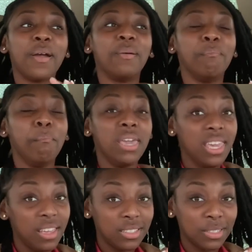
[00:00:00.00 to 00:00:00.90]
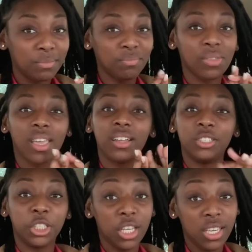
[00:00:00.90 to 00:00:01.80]
meat,
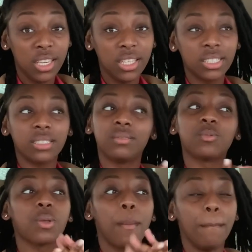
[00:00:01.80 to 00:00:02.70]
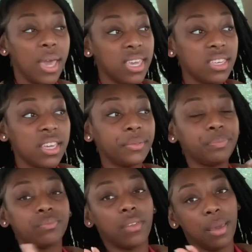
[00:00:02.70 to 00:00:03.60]
cheese, bacon,
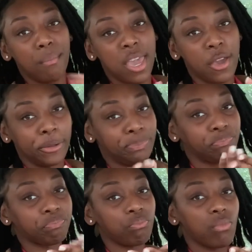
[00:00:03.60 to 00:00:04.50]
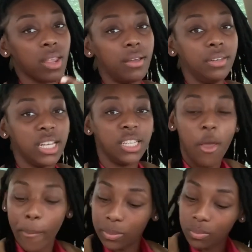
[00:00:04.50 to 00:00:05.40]
and mayo. That's
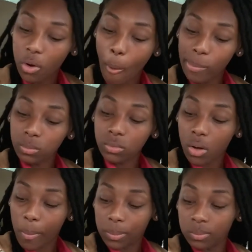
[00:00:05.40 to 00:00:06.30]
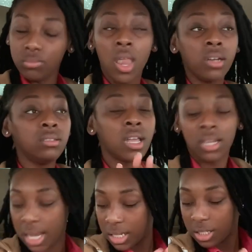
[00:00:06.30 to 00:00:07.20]
it. None of that
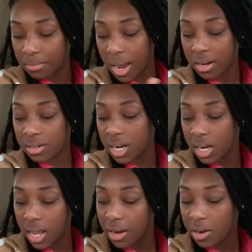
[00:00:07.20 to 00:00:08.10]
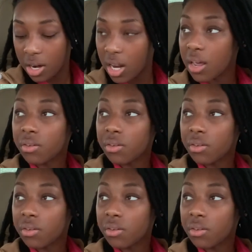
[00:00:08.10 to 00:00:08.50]
lettuce, tomato, none of that.